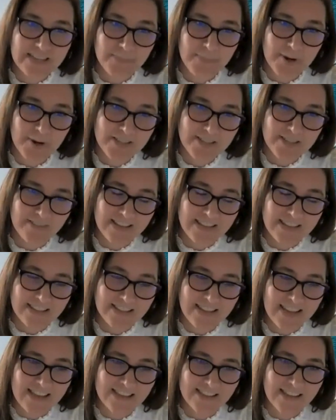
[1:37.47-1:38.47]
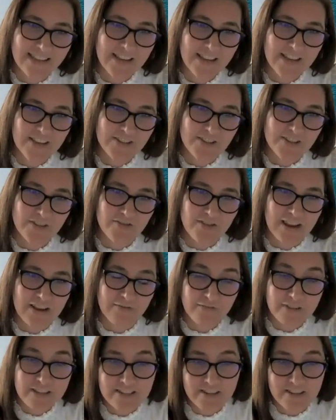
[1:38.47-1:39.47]
personal insights to
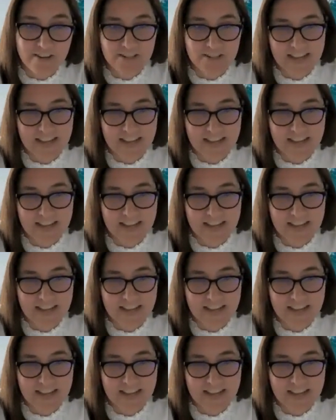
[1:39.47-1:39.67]
drive research,